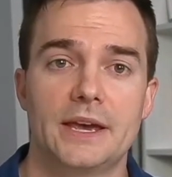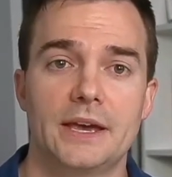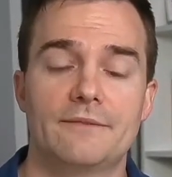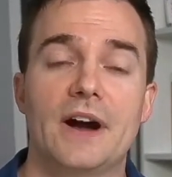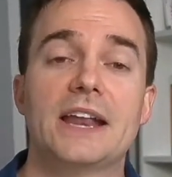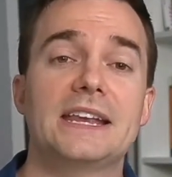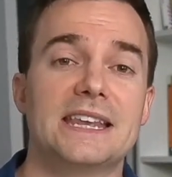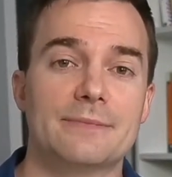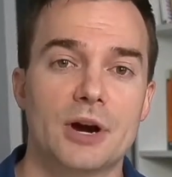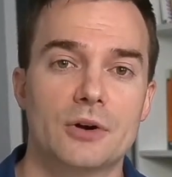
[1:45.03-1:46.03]
In Finding
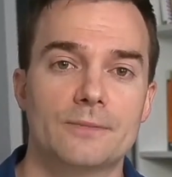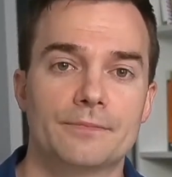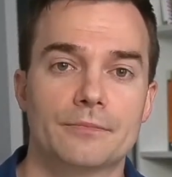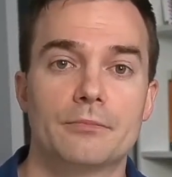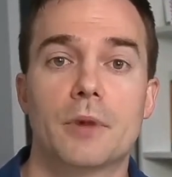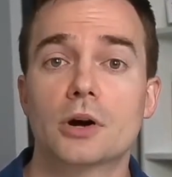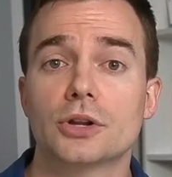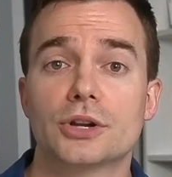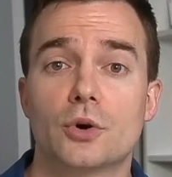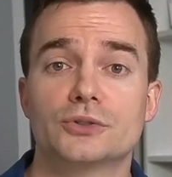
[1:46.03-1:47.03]
Nemo,
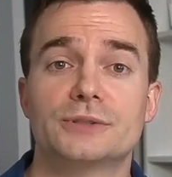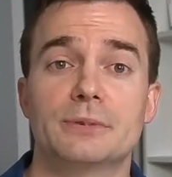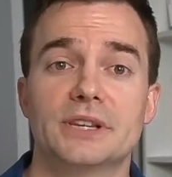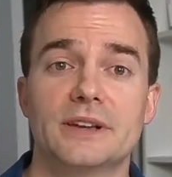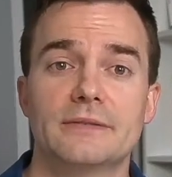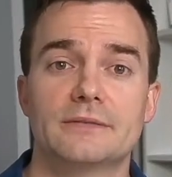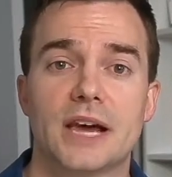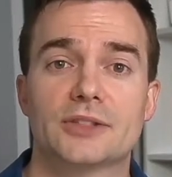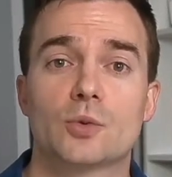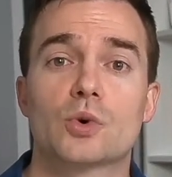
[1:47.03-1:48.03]
Marlin holds the belief
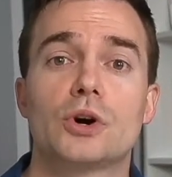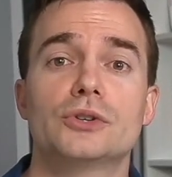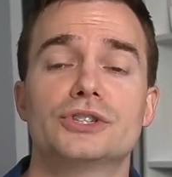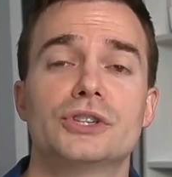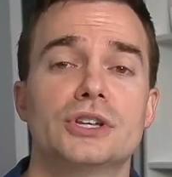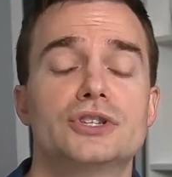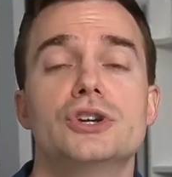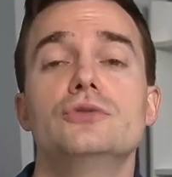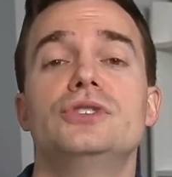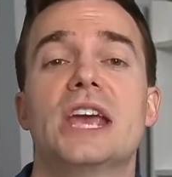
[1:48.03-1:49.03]
that the world is
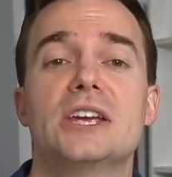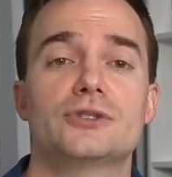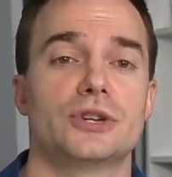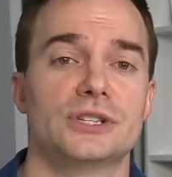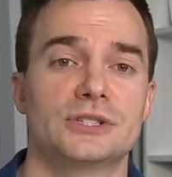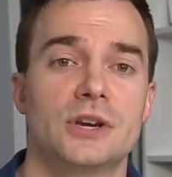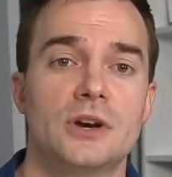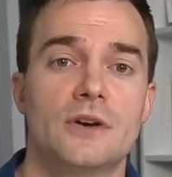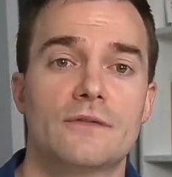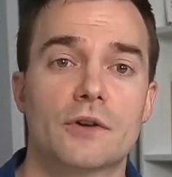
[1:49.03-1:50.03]
too dangerous
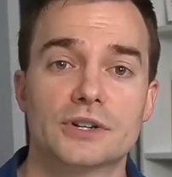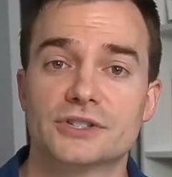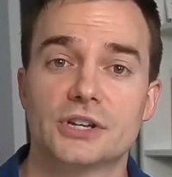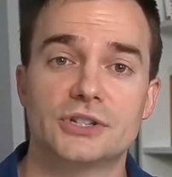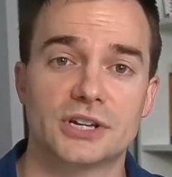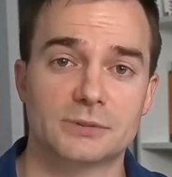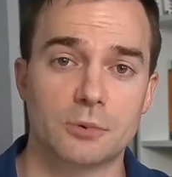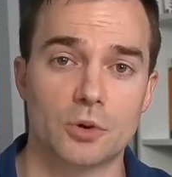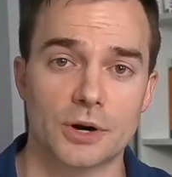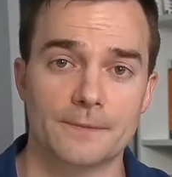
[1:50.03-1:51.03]
for his son to
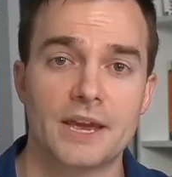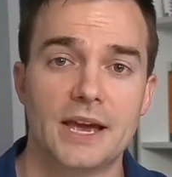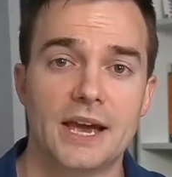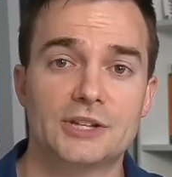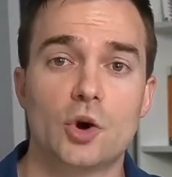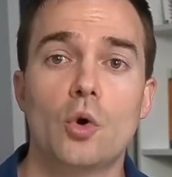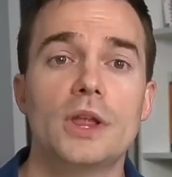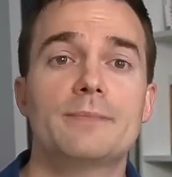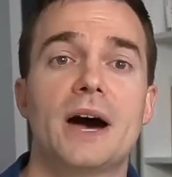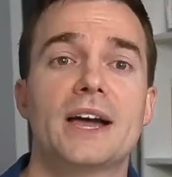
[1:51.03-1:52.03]
explore. It's
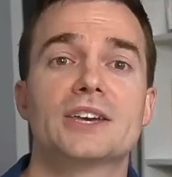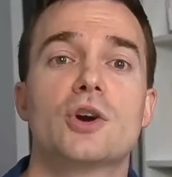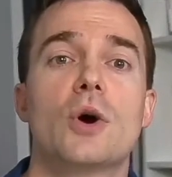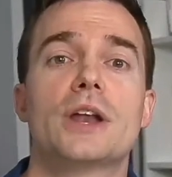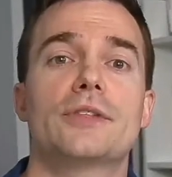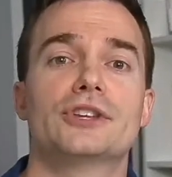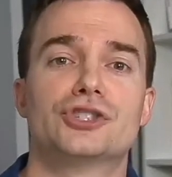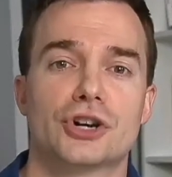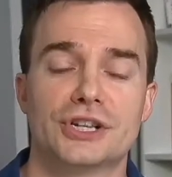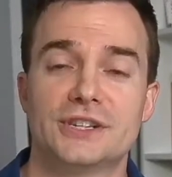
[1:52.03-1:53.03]
only by going on the
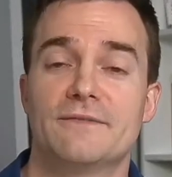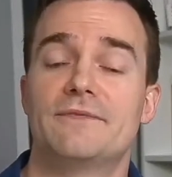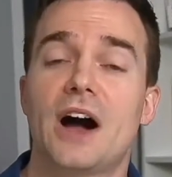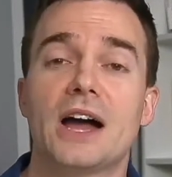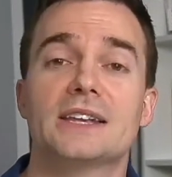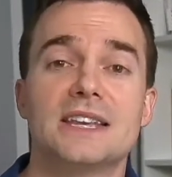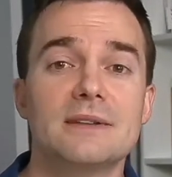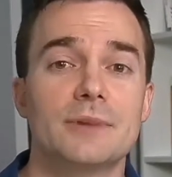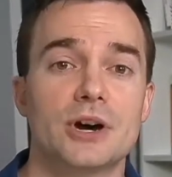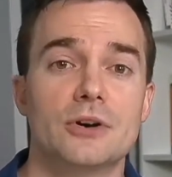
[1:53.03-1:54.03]
journey to find
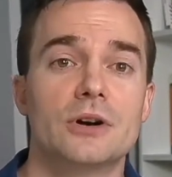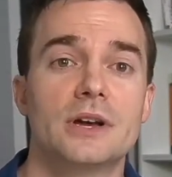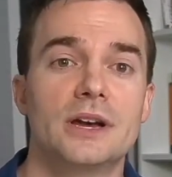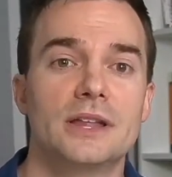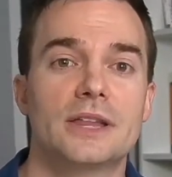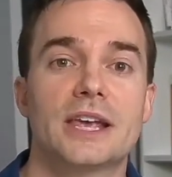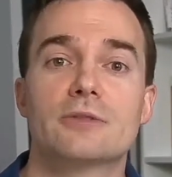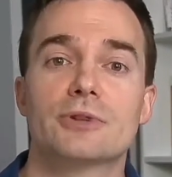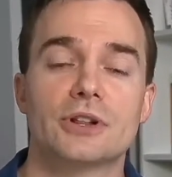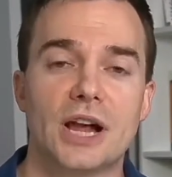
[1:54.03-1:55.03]
Nemo that he
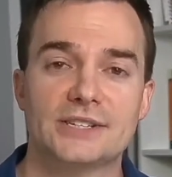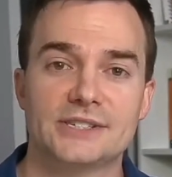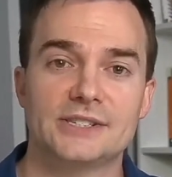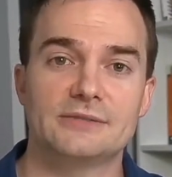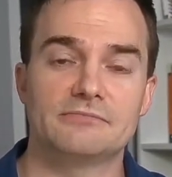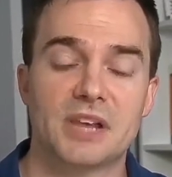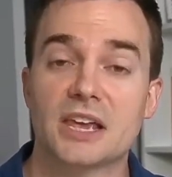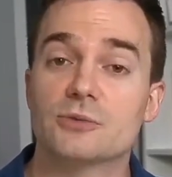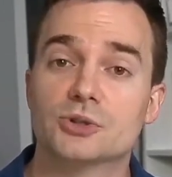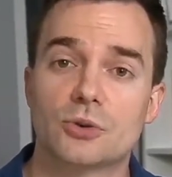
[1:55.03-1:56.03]
realizes that
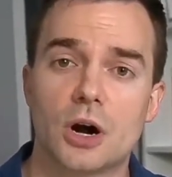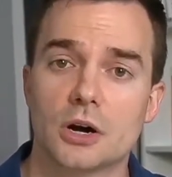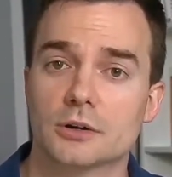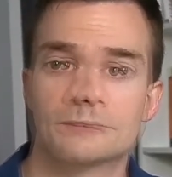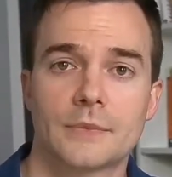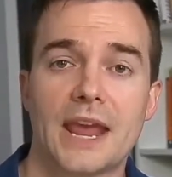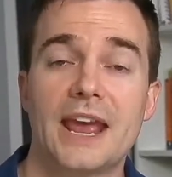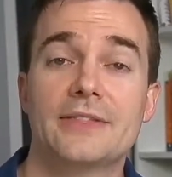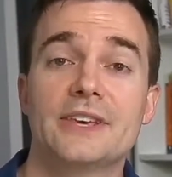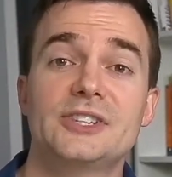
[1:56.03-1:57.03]
he was wrong.
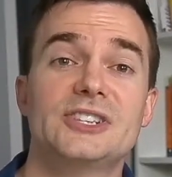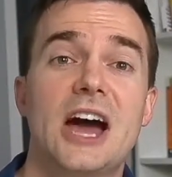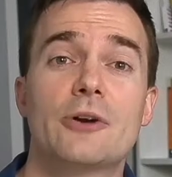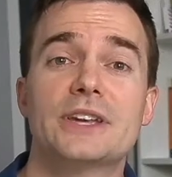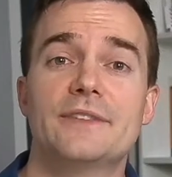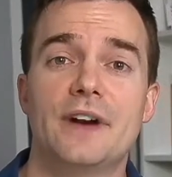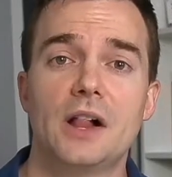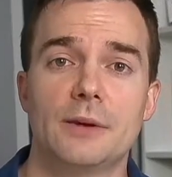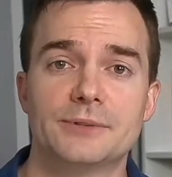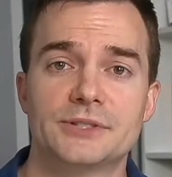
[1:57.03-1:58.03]
And this is how he
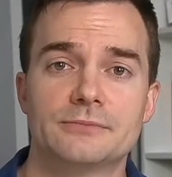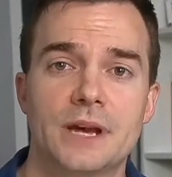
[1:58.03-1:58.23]
develops.